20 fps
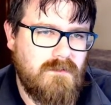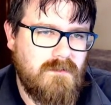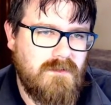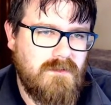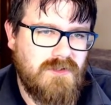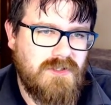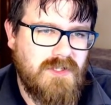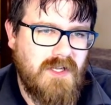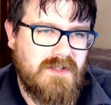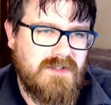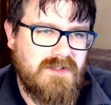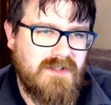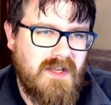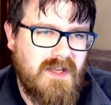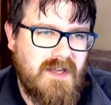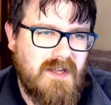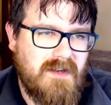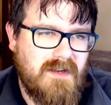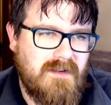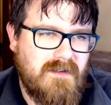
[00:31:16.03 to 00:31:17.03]
change
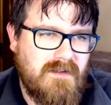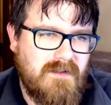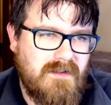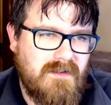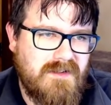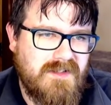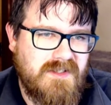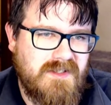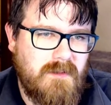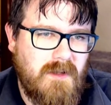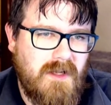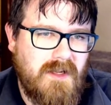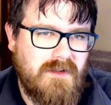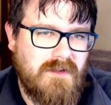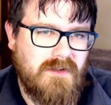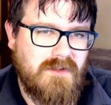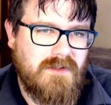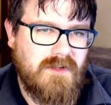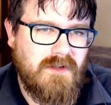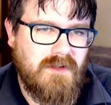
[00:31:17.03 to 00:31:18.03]
that, display a
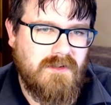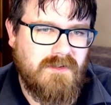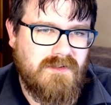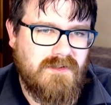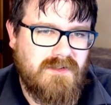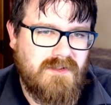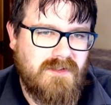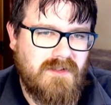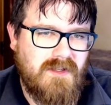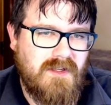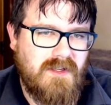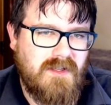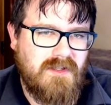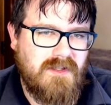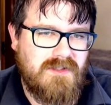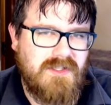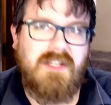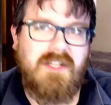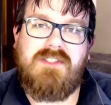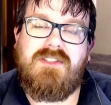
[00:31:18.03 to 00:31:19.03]
new toast,
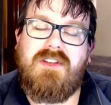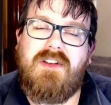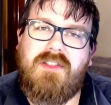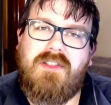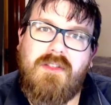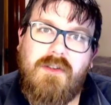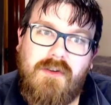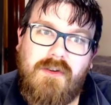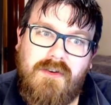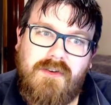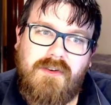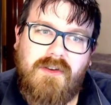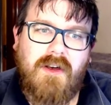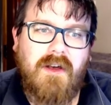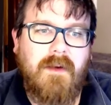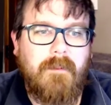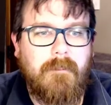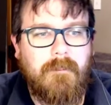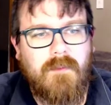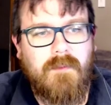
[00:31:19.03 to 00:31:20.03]
change it a third
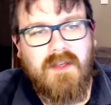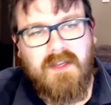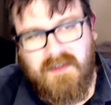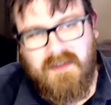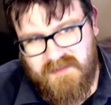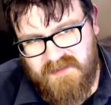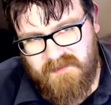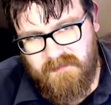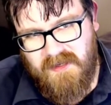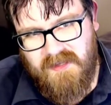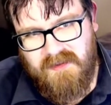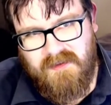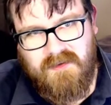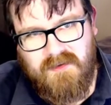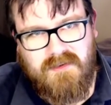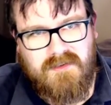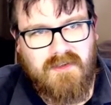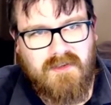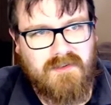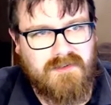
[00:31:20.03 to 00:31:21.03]
time, and display the new
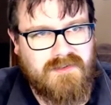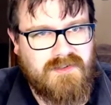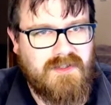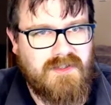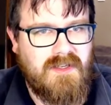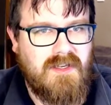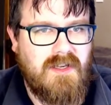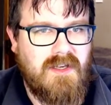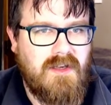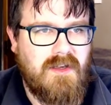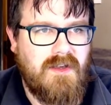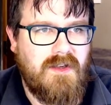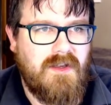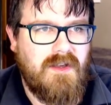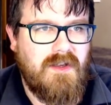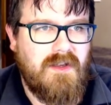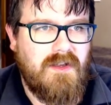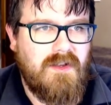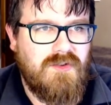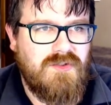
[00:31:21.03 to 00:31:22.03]
toast.
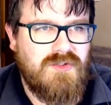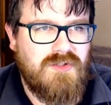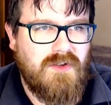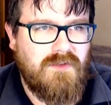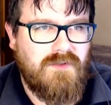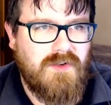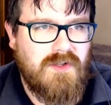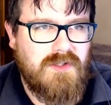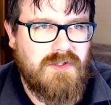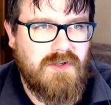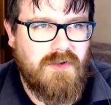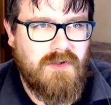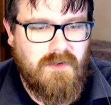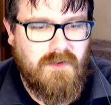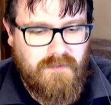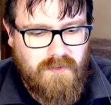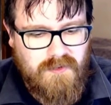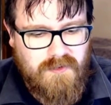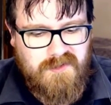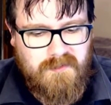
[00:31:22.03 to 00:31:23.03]
So if I show the
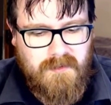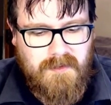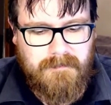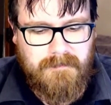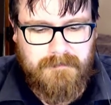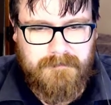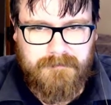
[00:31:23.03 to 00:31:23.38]
first one,